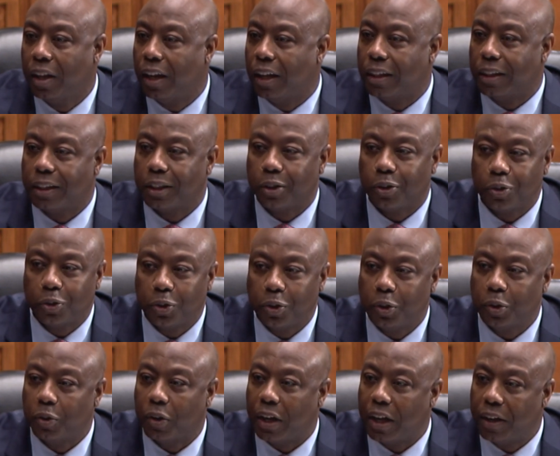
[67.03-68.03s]
a little
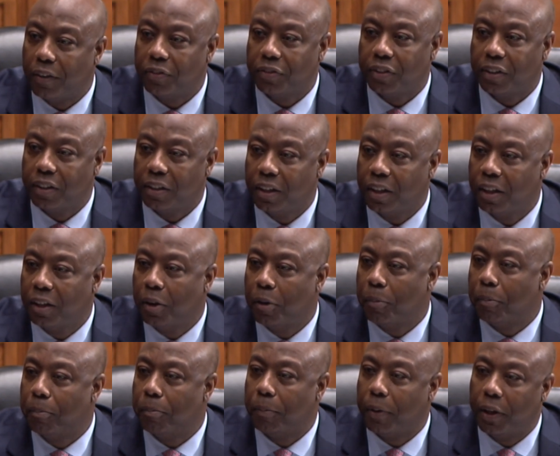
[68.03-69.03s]
too often,
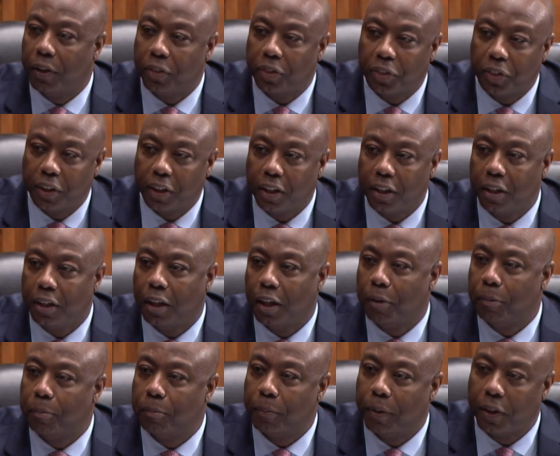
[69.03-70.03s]
month in
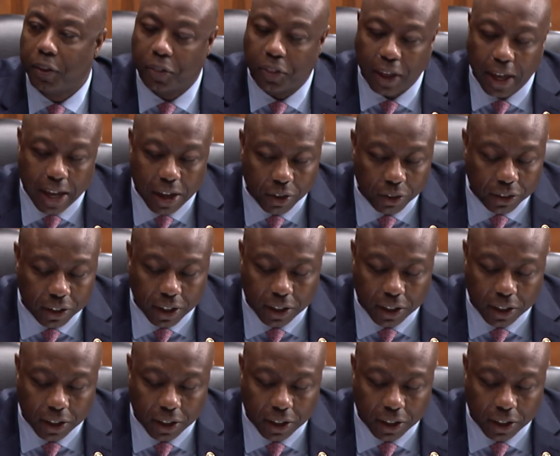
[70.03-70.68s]
and month out,